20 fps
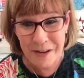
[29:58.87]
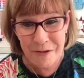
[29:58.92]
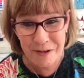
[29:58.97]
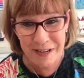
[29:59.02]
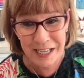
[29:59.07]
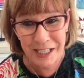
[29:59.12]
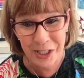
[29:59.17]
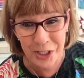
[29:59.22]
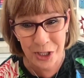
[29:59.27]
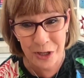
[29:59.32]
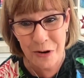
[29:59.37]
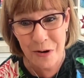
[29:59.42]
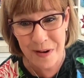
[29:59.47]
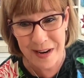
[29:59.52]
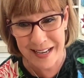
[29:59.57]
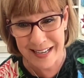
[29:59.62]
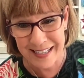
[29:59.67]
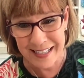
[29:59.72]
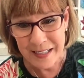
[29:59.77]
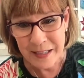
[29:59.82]
you can do
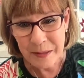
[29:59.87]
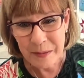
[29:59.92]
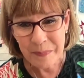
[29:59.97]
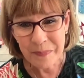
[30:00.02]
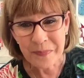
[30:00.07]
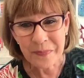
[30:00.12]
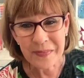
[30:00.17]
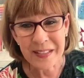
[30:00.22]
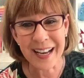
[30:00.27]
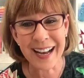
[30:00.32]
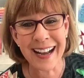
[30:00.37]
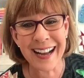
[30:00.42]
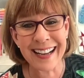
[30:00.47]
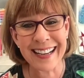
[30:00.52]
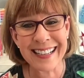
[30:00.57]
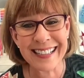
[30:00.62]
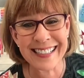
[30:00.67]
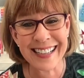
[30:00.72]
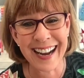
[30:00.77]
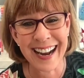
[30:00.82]
it.
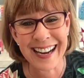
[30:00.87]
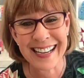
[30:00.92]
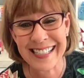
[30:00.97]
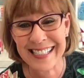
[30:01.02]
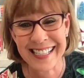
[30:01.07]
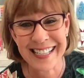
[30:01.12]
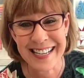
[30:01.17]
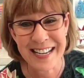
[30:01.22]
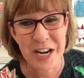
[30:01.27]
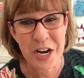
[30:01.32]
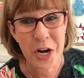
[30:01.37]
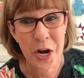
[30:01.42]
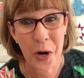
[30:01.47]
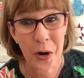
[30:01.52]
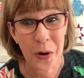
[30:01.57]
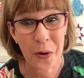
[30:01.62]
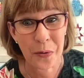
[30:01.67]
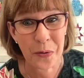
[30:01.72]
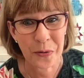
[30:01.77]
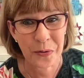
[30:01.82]
I didn't
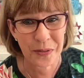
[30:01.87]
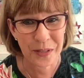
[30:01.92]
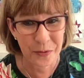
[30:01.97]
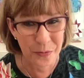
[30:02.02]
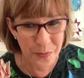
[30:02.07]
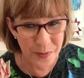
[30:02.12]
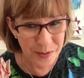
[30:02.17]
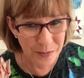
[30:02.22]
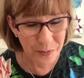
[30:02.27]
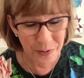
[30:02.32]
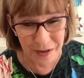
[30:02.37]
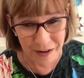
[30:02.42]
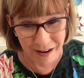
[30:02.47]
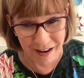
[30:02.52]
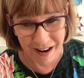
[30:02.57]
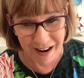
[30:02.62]
know that we were a